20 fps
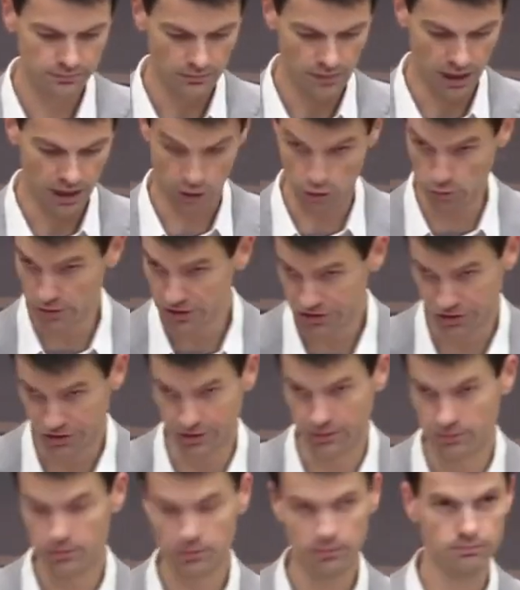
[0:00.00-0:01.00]
A
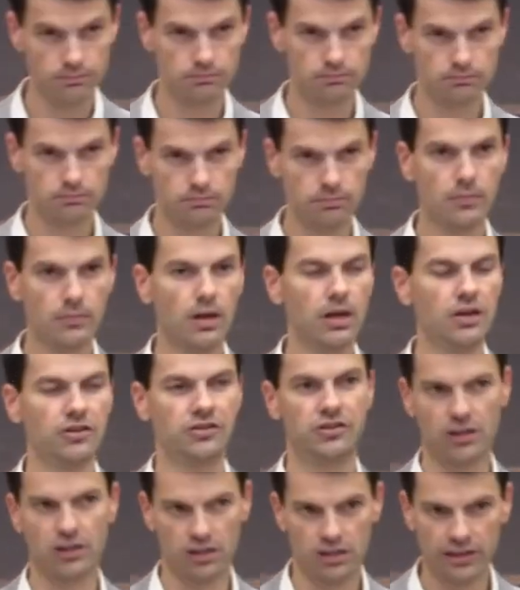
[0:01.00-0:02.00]
Christian
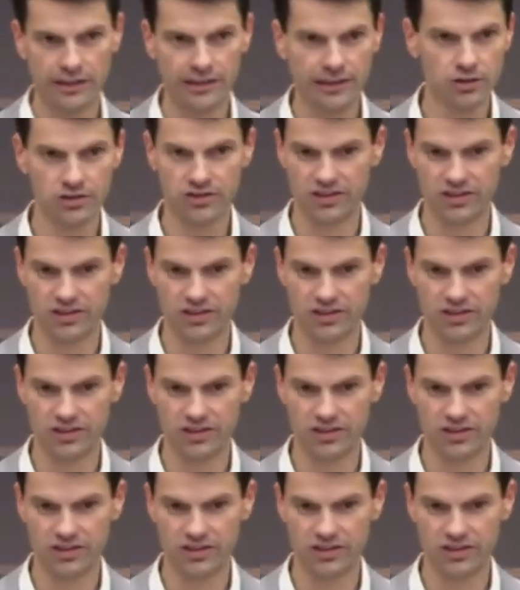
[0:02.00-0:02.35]
declares